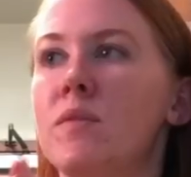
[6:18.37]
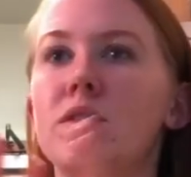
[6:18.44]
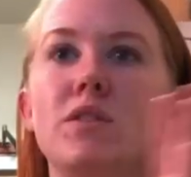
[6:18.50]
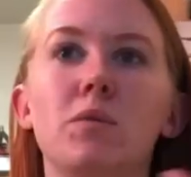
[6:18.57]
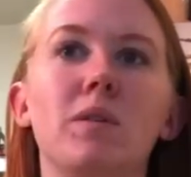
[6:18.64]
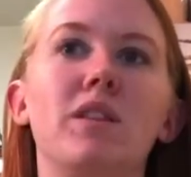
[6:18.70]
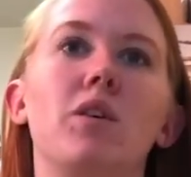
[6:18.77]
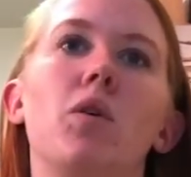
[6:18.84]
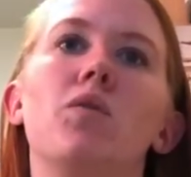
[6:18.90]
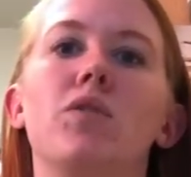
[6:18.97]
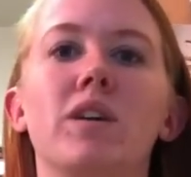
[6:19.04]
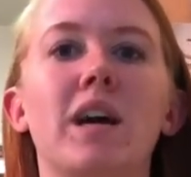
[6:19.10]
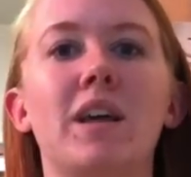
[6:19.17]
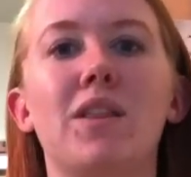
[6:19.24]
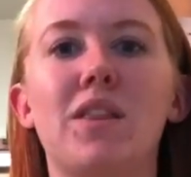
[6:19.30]
doing the
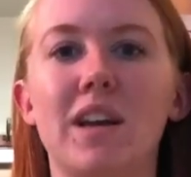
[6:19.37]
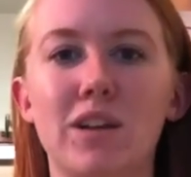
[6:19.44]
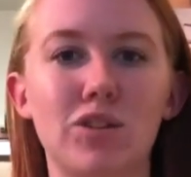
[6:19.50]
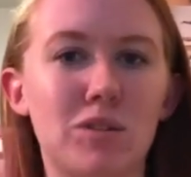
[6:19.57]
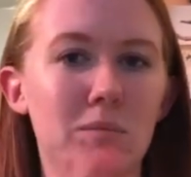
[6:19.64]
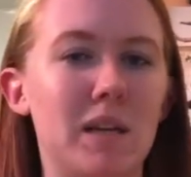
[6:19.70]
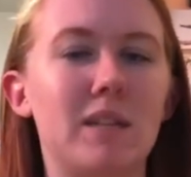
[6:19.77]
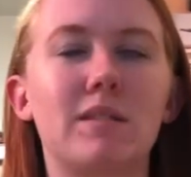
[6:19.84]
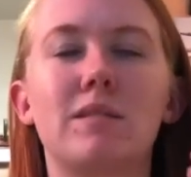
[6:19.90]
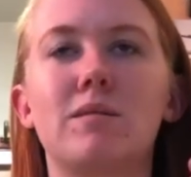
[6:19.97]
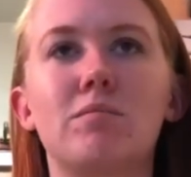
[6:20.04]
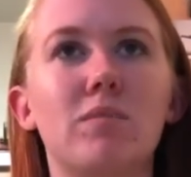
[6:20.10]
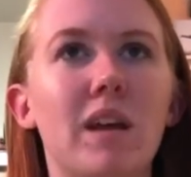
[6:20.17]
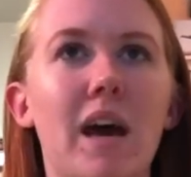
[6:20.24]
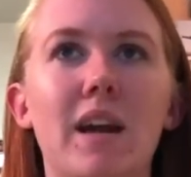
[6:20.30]
overnight thing just makes
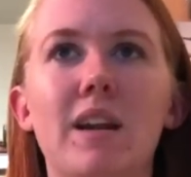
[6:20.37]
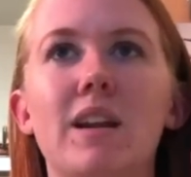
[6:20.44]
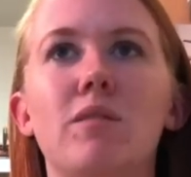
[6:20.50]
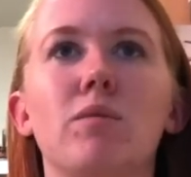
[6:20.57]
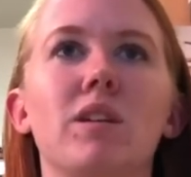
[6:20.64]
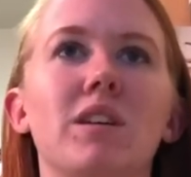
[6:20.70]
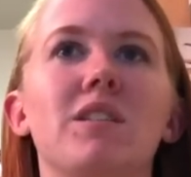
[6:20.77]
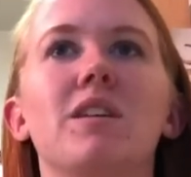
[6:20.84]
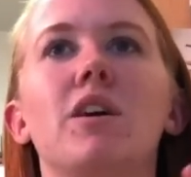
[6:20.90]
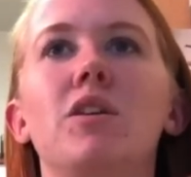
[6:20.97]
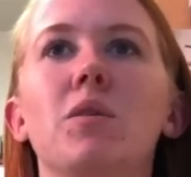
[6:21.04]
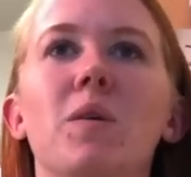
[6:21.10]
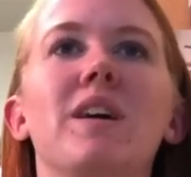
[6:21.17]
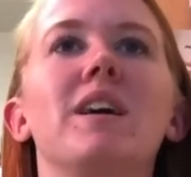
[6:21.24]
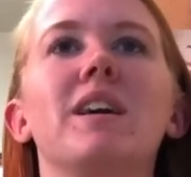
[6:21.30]
editing really
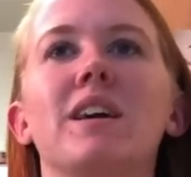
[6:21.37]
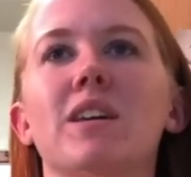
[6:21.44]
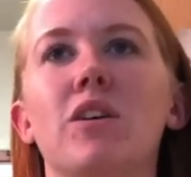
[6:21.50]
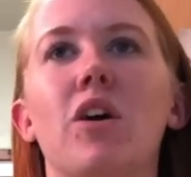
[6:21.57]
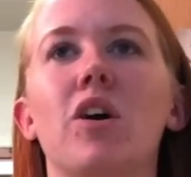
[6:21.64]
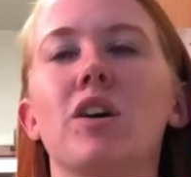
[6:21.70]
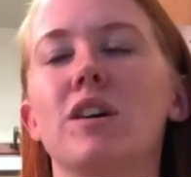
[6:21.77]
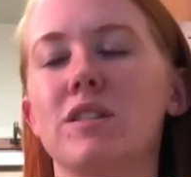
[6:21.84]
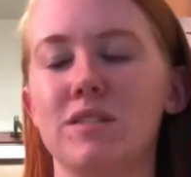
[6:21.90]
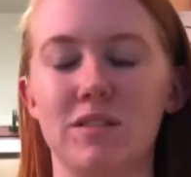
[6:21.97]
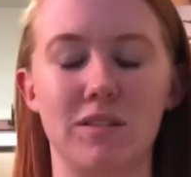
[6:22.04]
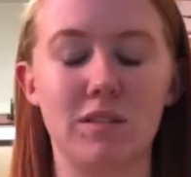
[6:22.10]
annoying and hard.